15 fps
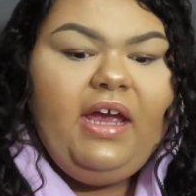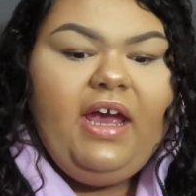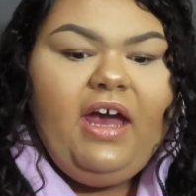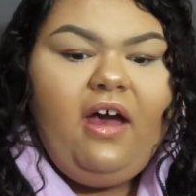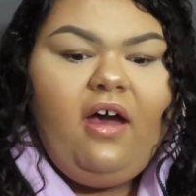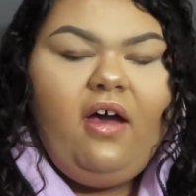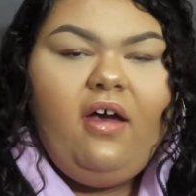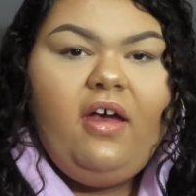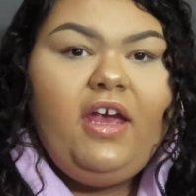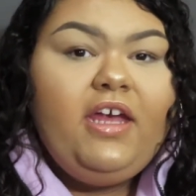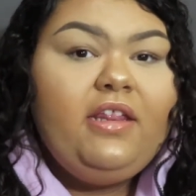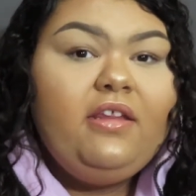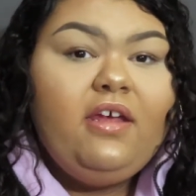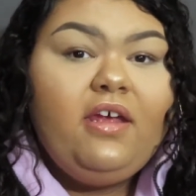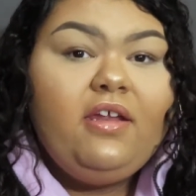
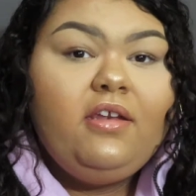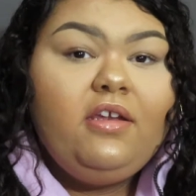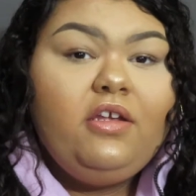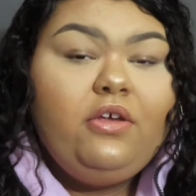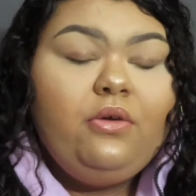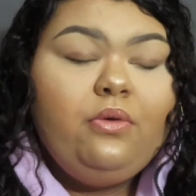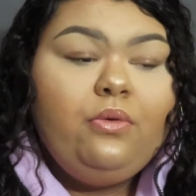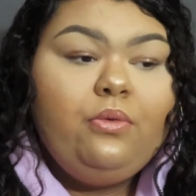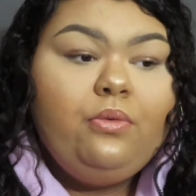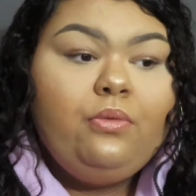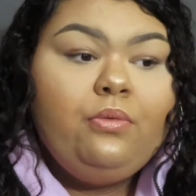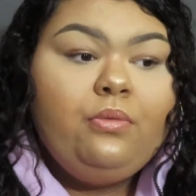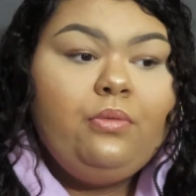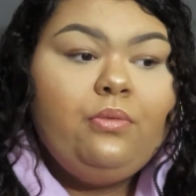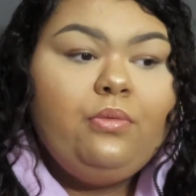then
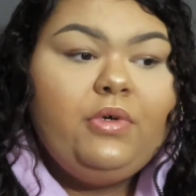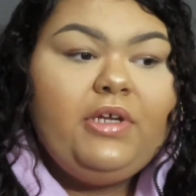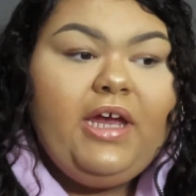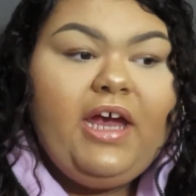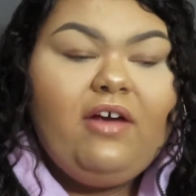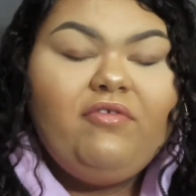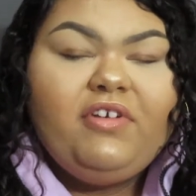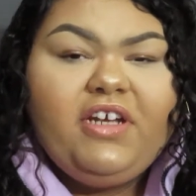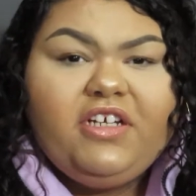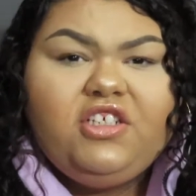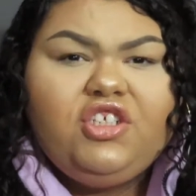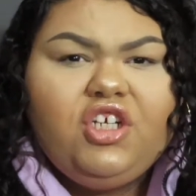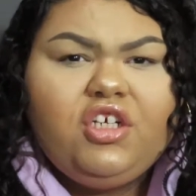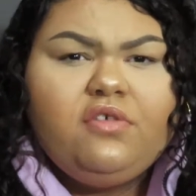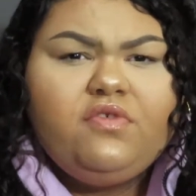you would have a nice
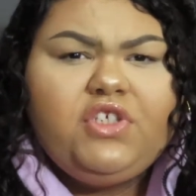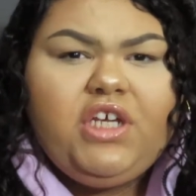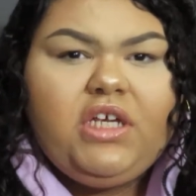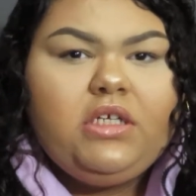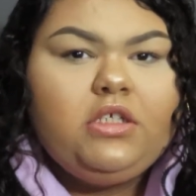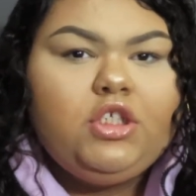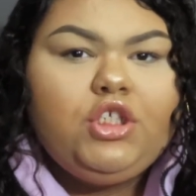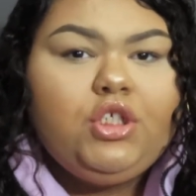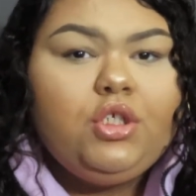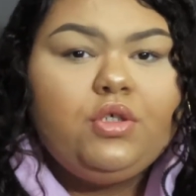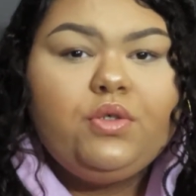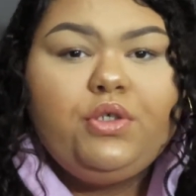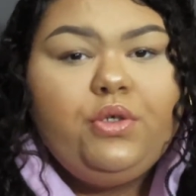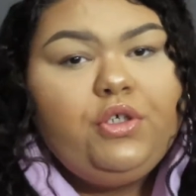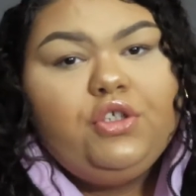chunk of change. You know,
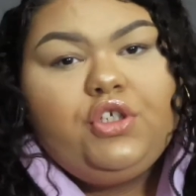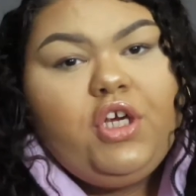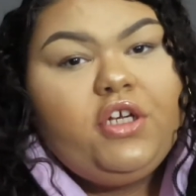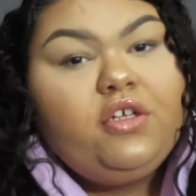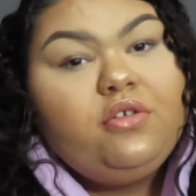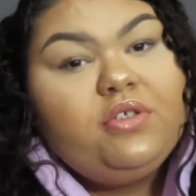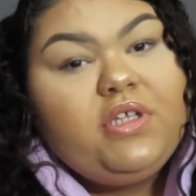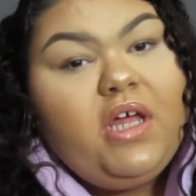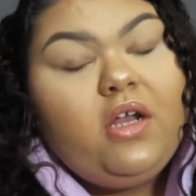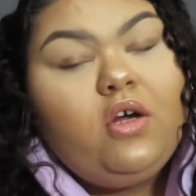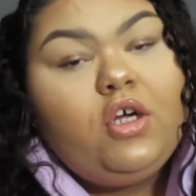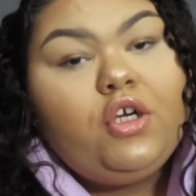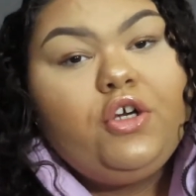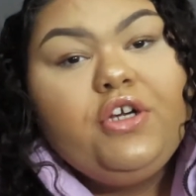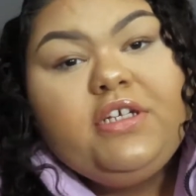you could try to use that
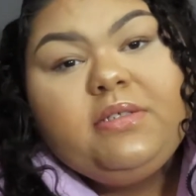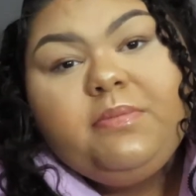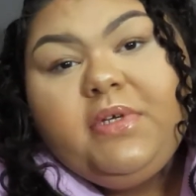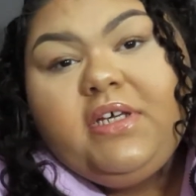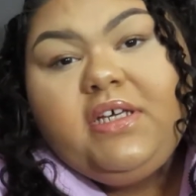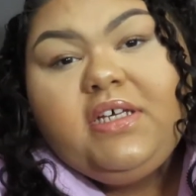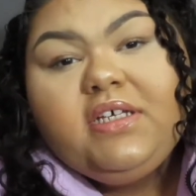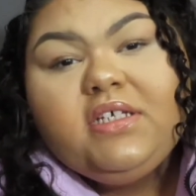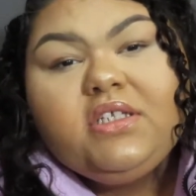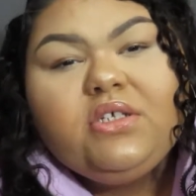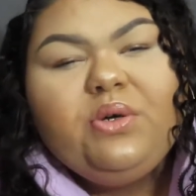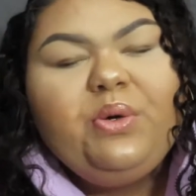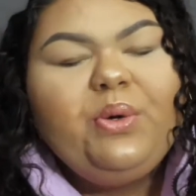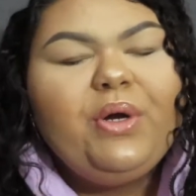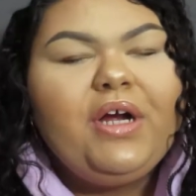on Christmas
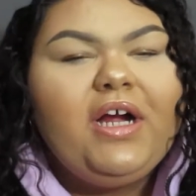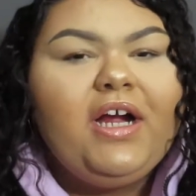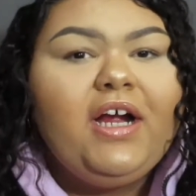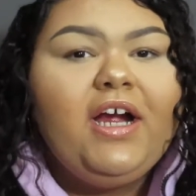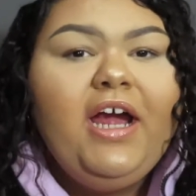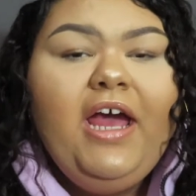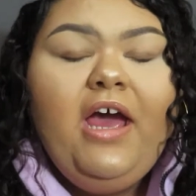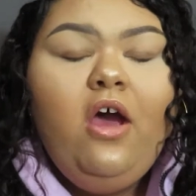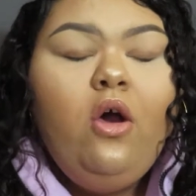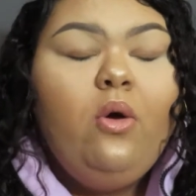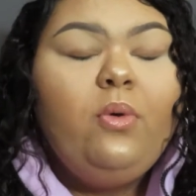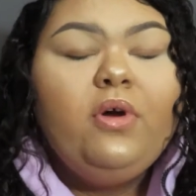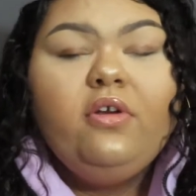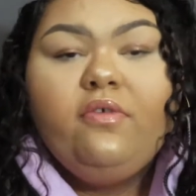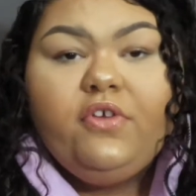or
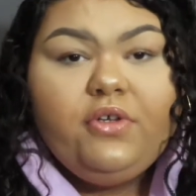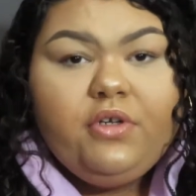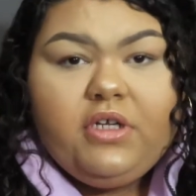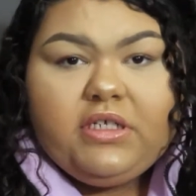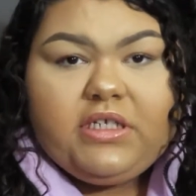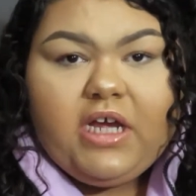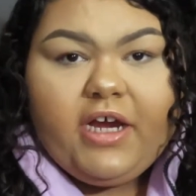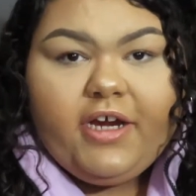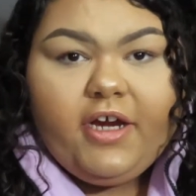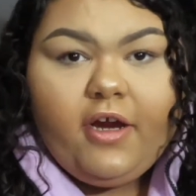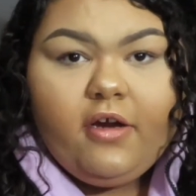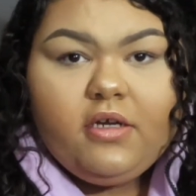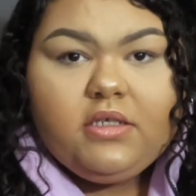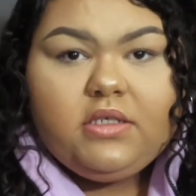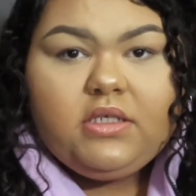whatever you desire.
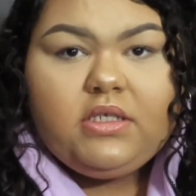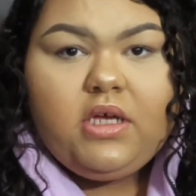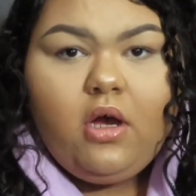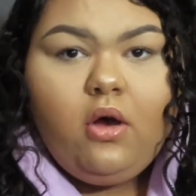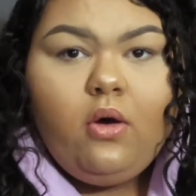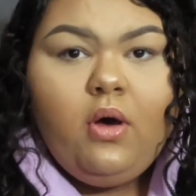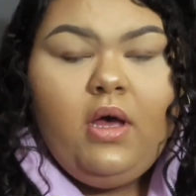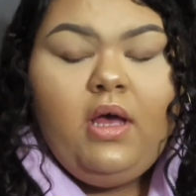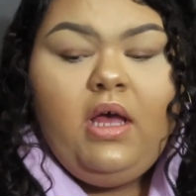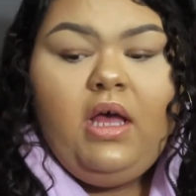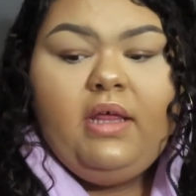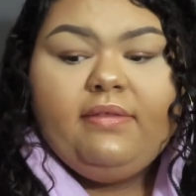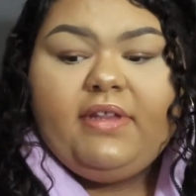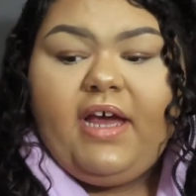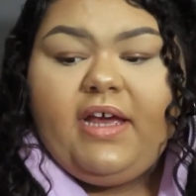So
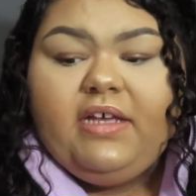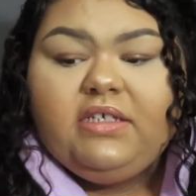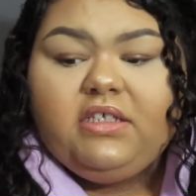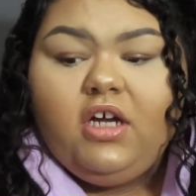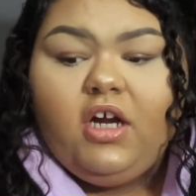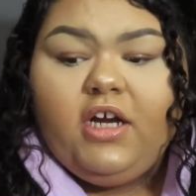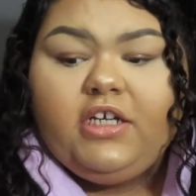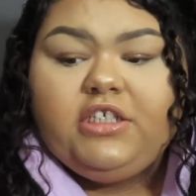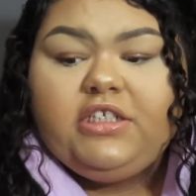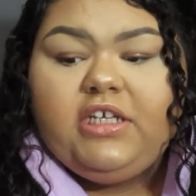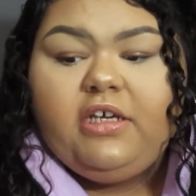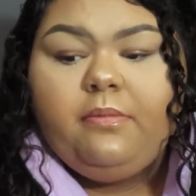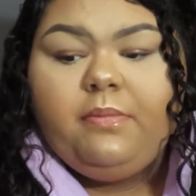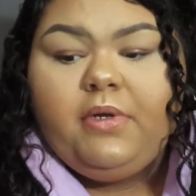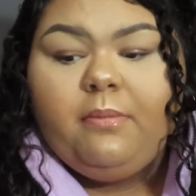that is our
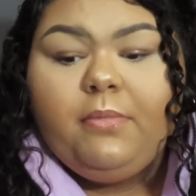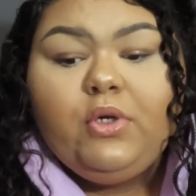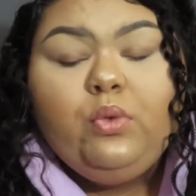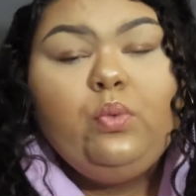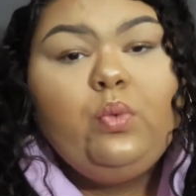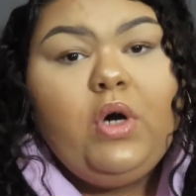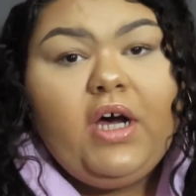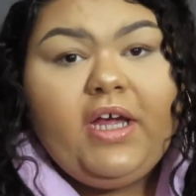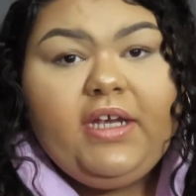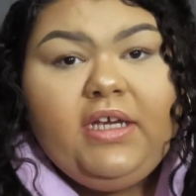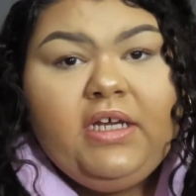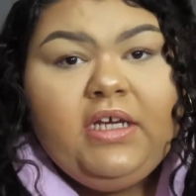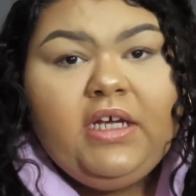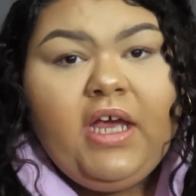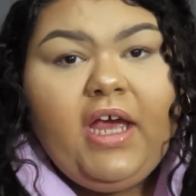tip number 1.
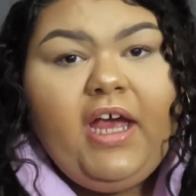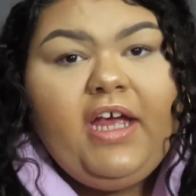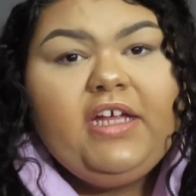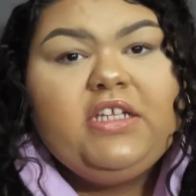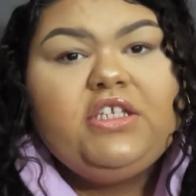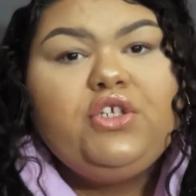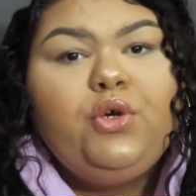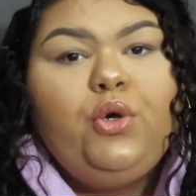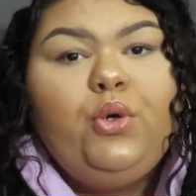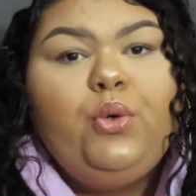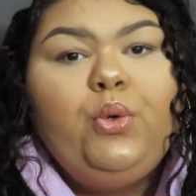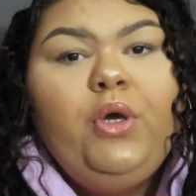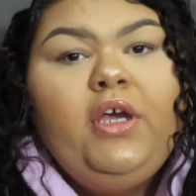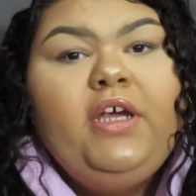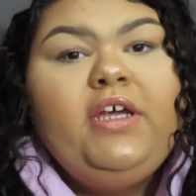And
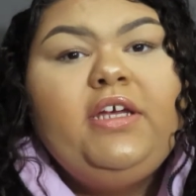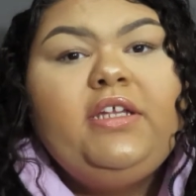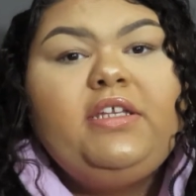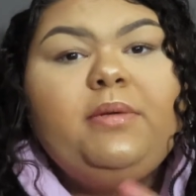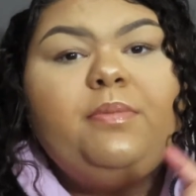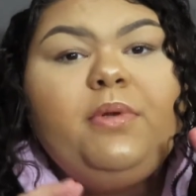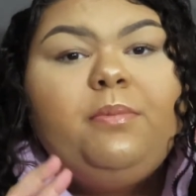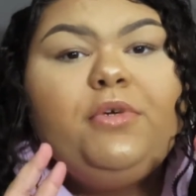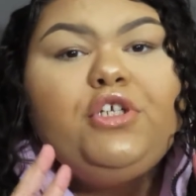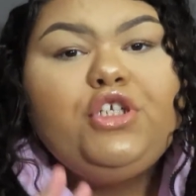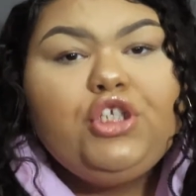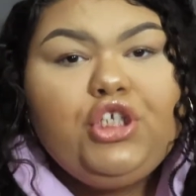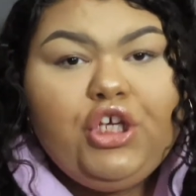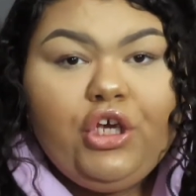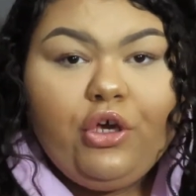so tip number
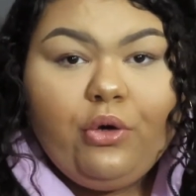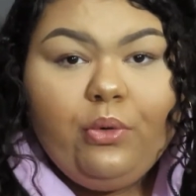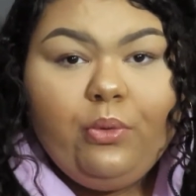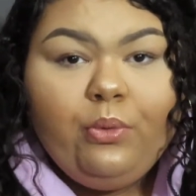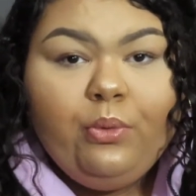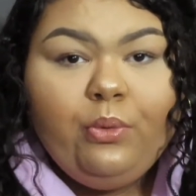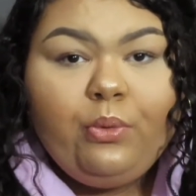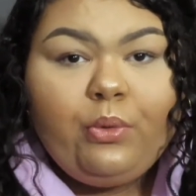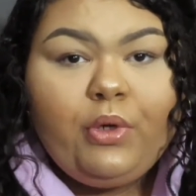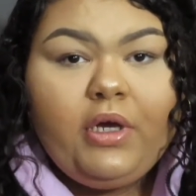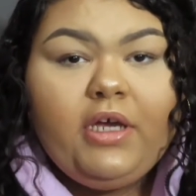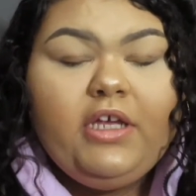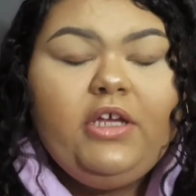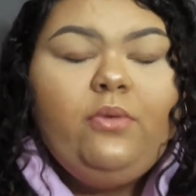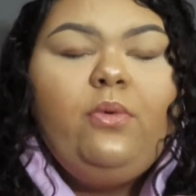2,
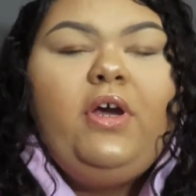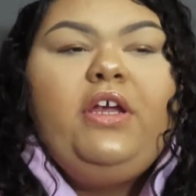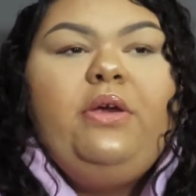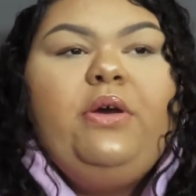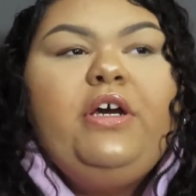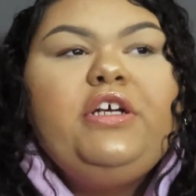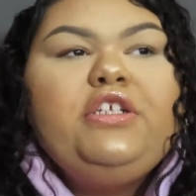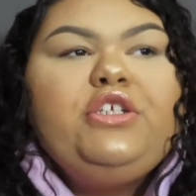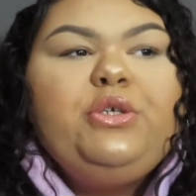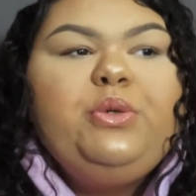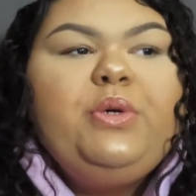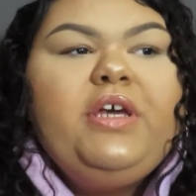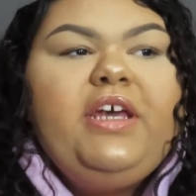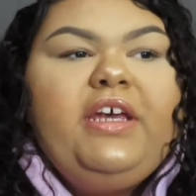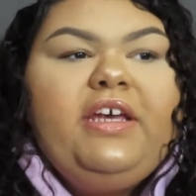what you could
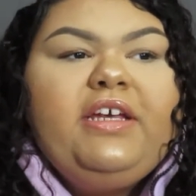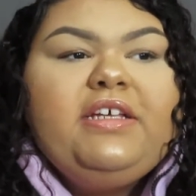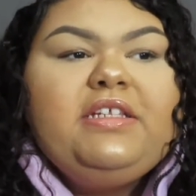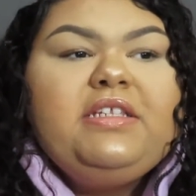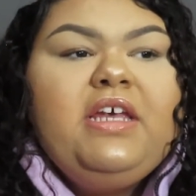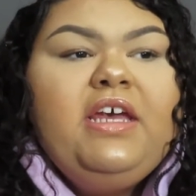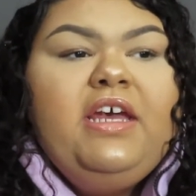do is